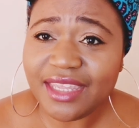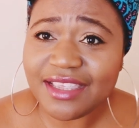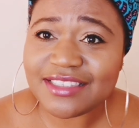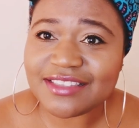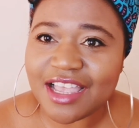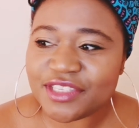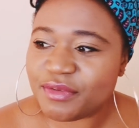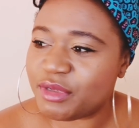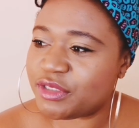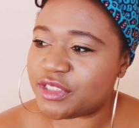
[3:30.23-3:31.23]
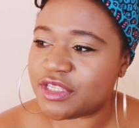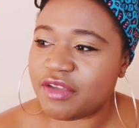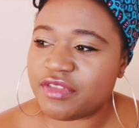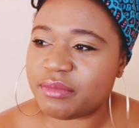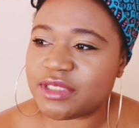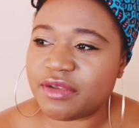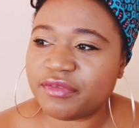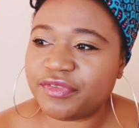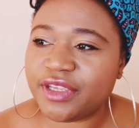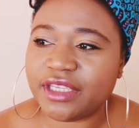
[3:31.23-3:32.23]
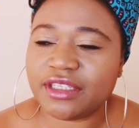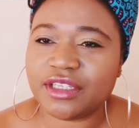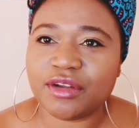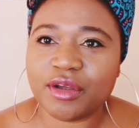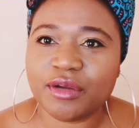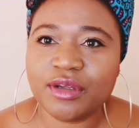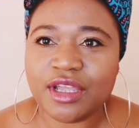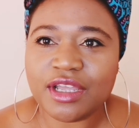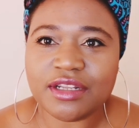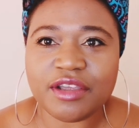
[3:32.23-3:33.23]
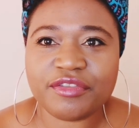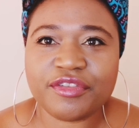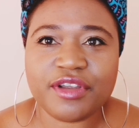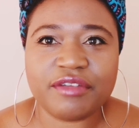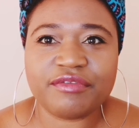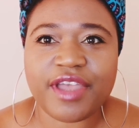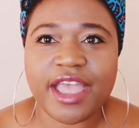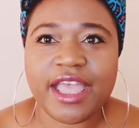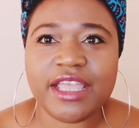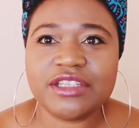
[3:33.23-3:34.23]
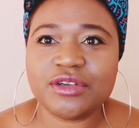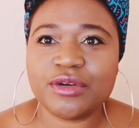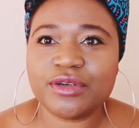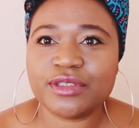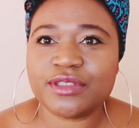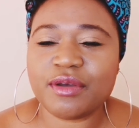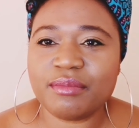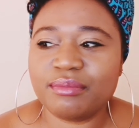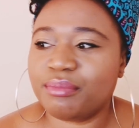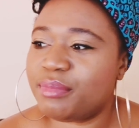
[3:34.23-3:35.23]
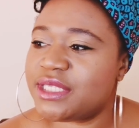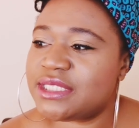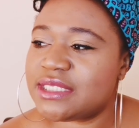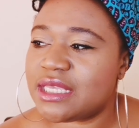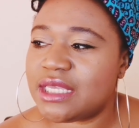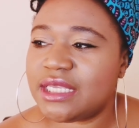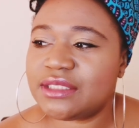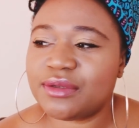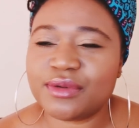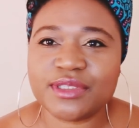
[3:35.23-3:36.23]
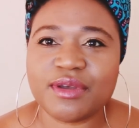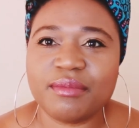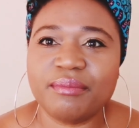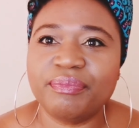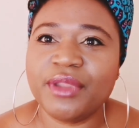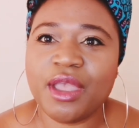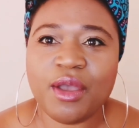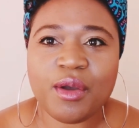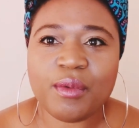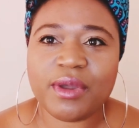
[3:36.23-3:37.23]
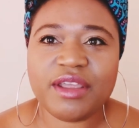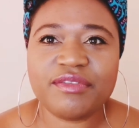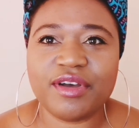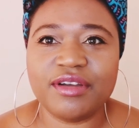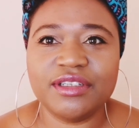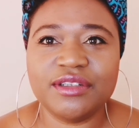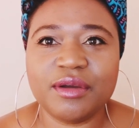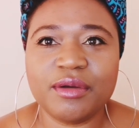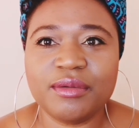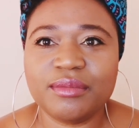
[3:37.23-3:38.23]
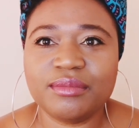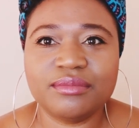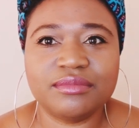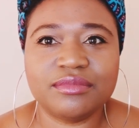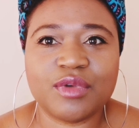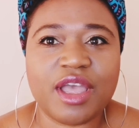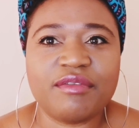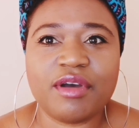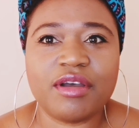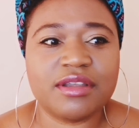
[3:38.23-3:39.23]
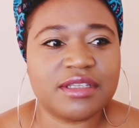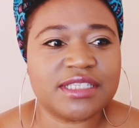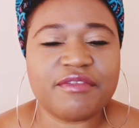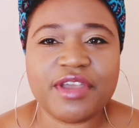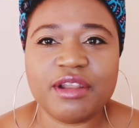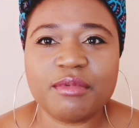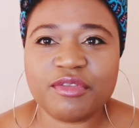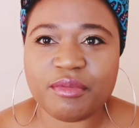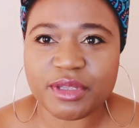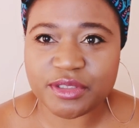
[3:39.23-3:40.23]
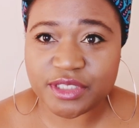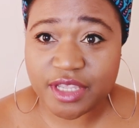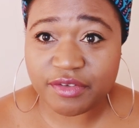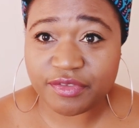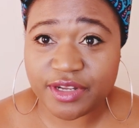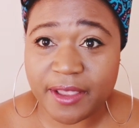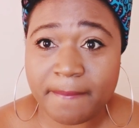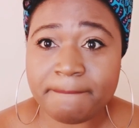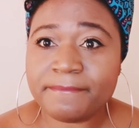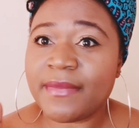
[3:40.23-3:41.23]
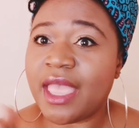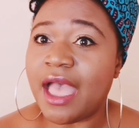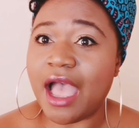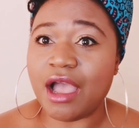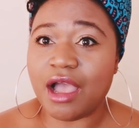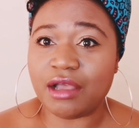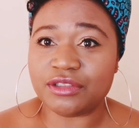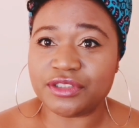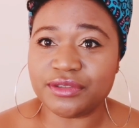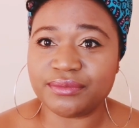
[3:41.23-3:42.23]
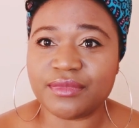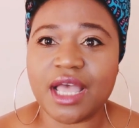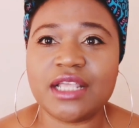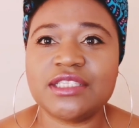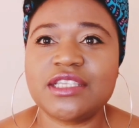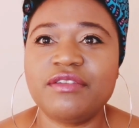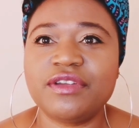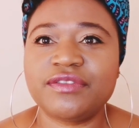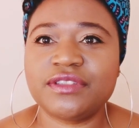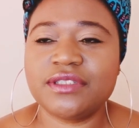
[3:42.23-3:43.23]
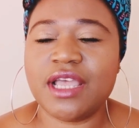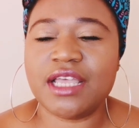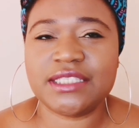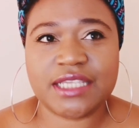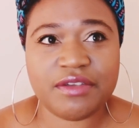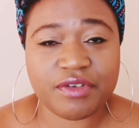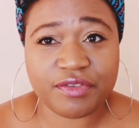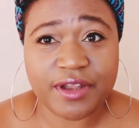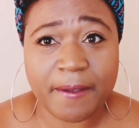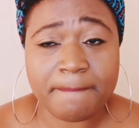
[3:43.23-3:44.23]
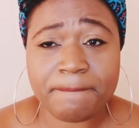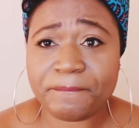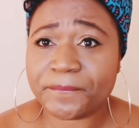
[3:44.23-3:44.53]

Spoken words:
it's nice for me to serve them something, their fruit and veg, or some biscuit, or some whatever, whatever is available for me to serve for them. I save it for them.